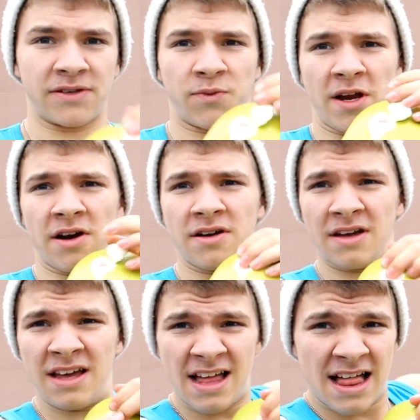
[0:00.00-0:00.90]
weird.
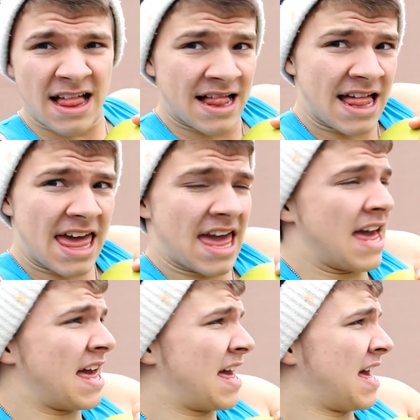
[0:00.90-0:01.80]

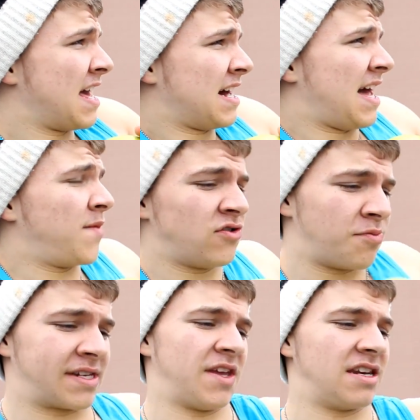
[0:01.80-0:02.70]
How many
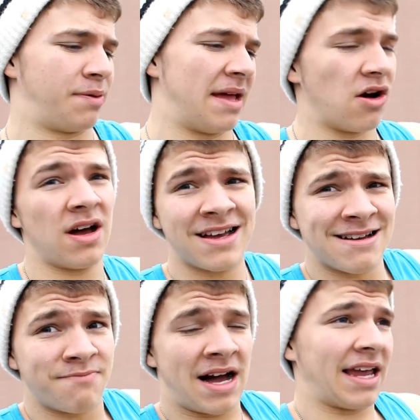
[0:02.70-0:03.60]
YouTubers have eaten a
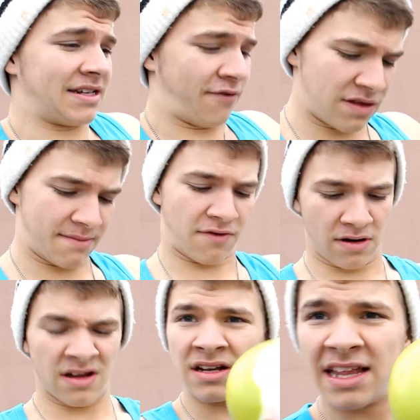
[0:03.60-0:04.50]
pomelo behind a Foodlion for?
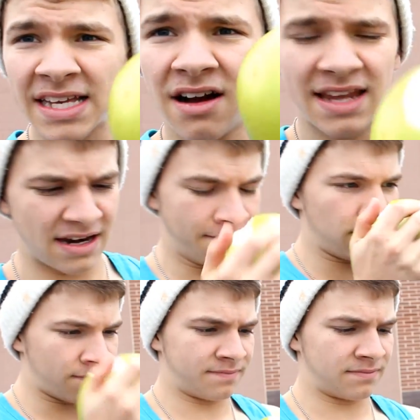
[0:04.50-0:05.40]
It looks like cotton candy.
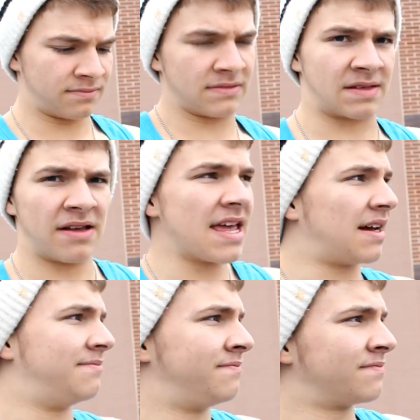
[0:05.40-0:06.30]
It smells like,
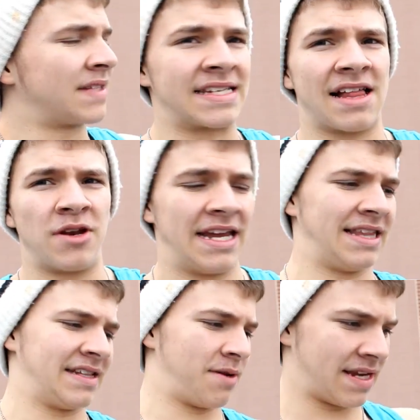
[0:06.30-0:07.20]
exactly what a
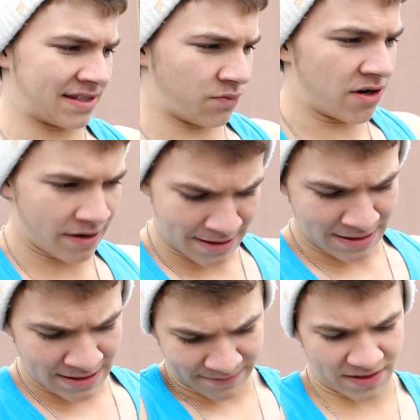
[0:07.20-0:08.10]
dandelion smells like. This is weird.
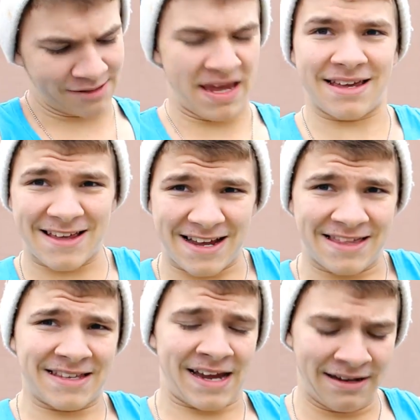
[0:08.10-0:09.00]
It's pink
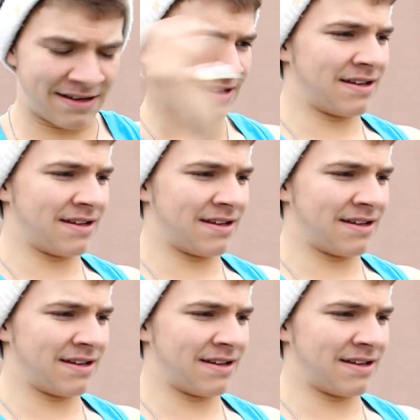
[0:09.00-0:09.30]
on the inside.